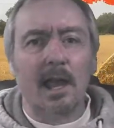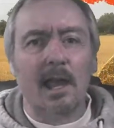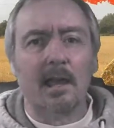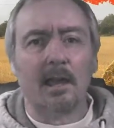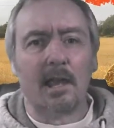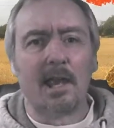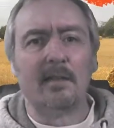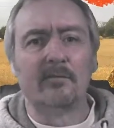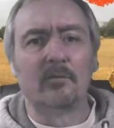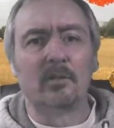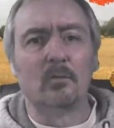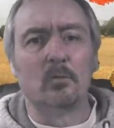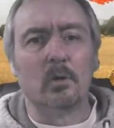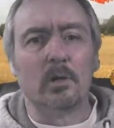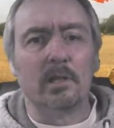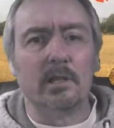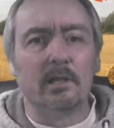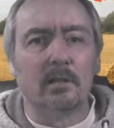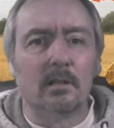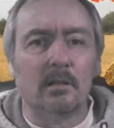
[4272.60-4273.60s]
every
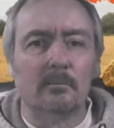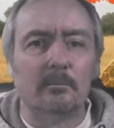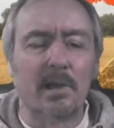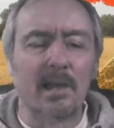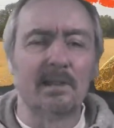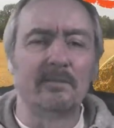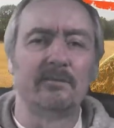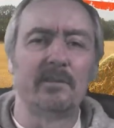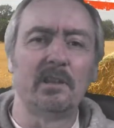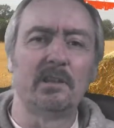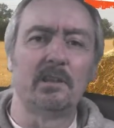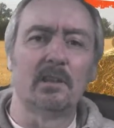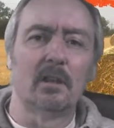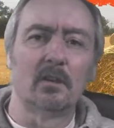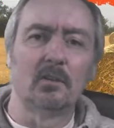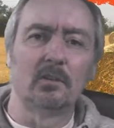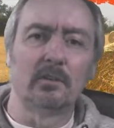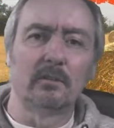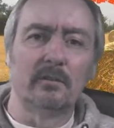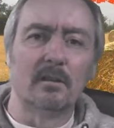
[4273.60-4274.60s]
week and make
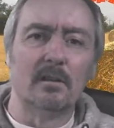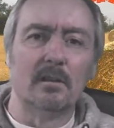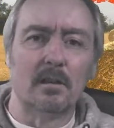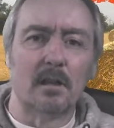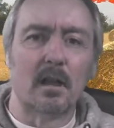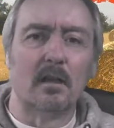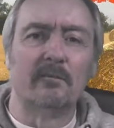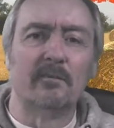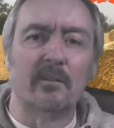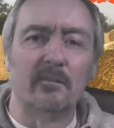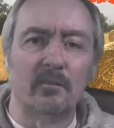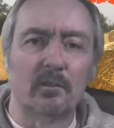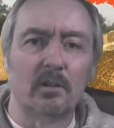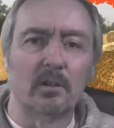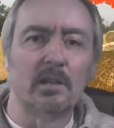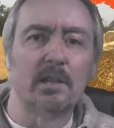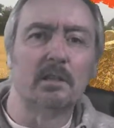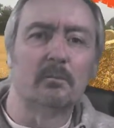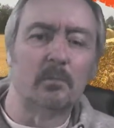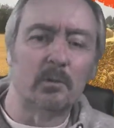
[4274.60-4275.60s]
videos for
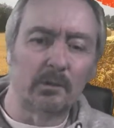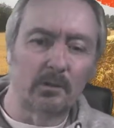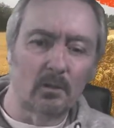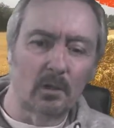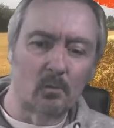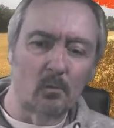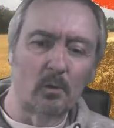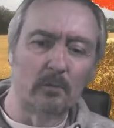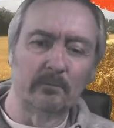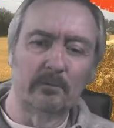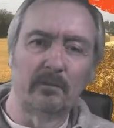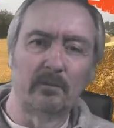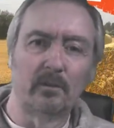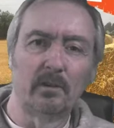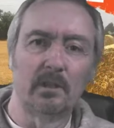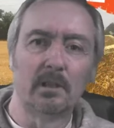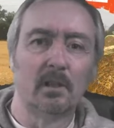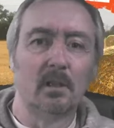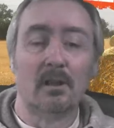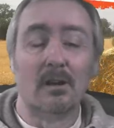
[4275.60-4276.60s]
free, because I want for free.
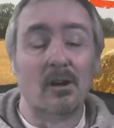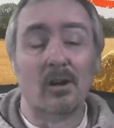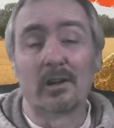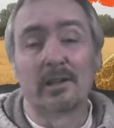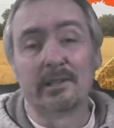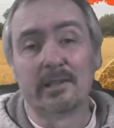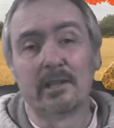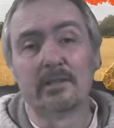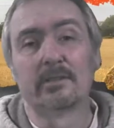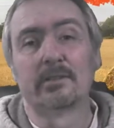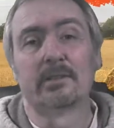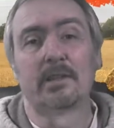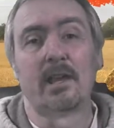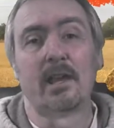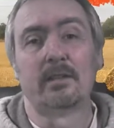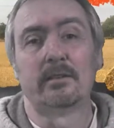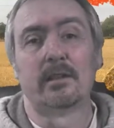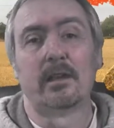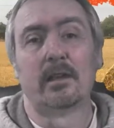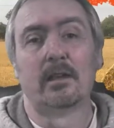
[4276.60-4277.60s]
I can understand
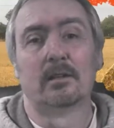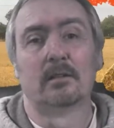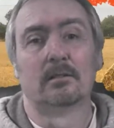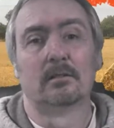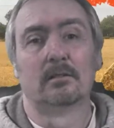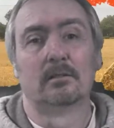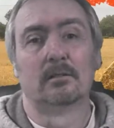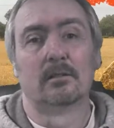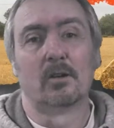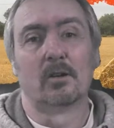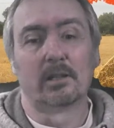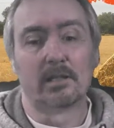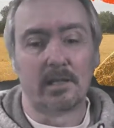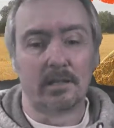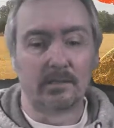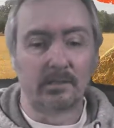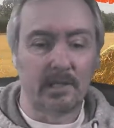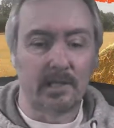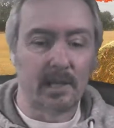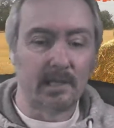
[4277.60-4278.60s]
that. I can
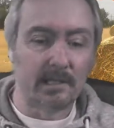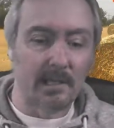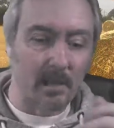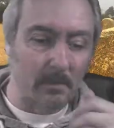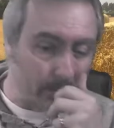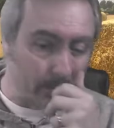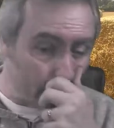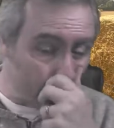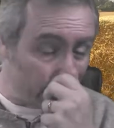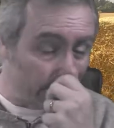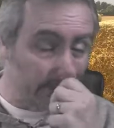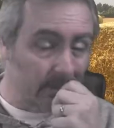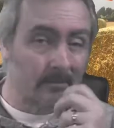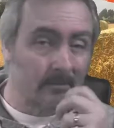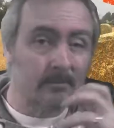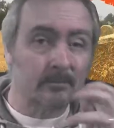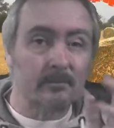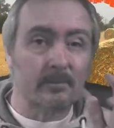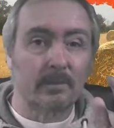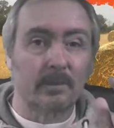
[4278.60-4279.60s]
understand that. But
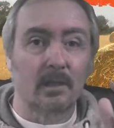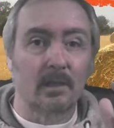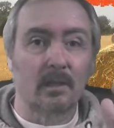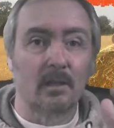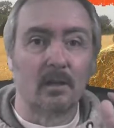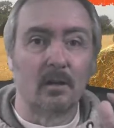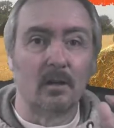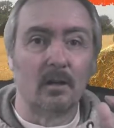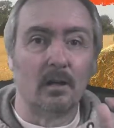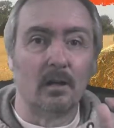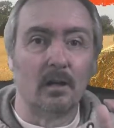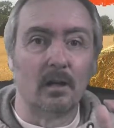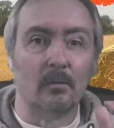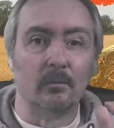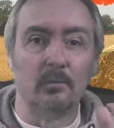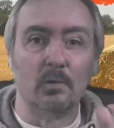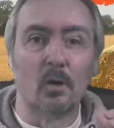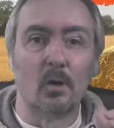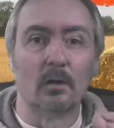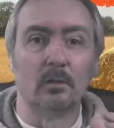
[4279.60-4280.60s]
I'm
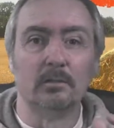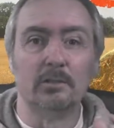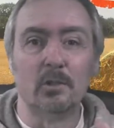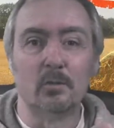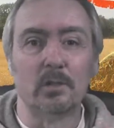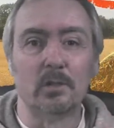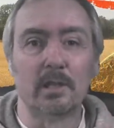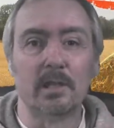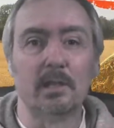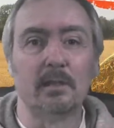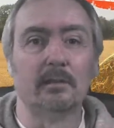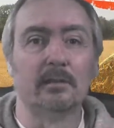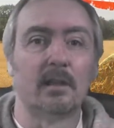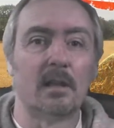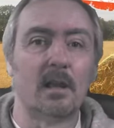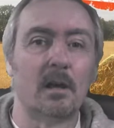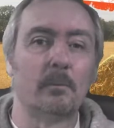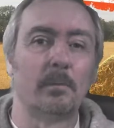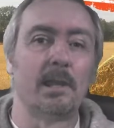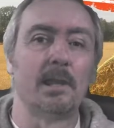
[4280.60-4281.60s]
not unique. There are
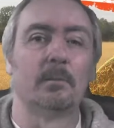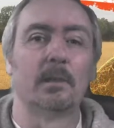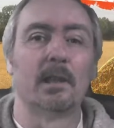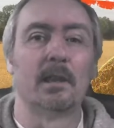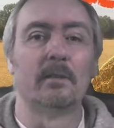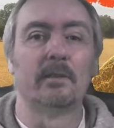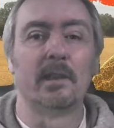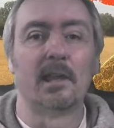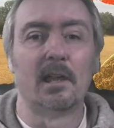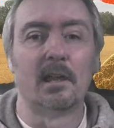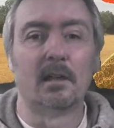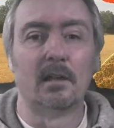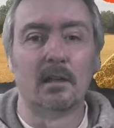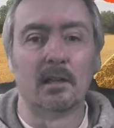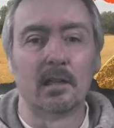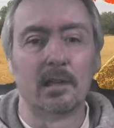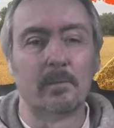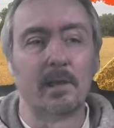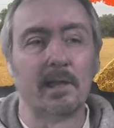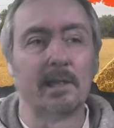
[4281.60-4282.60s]
people out there and they're
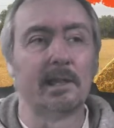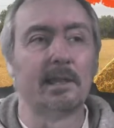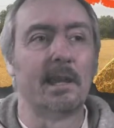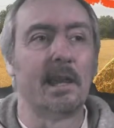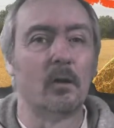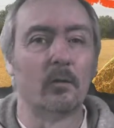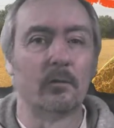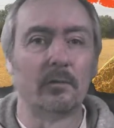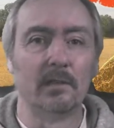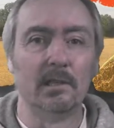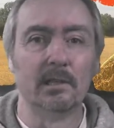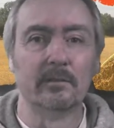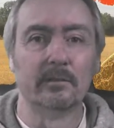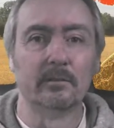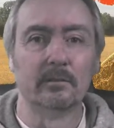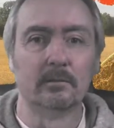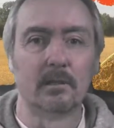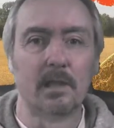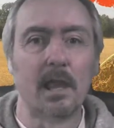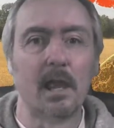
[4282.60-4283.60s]
making a healthy living
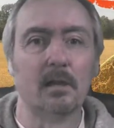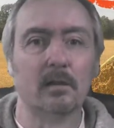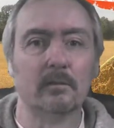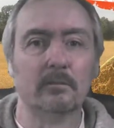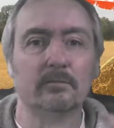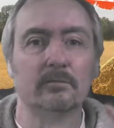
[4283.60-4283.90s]
out of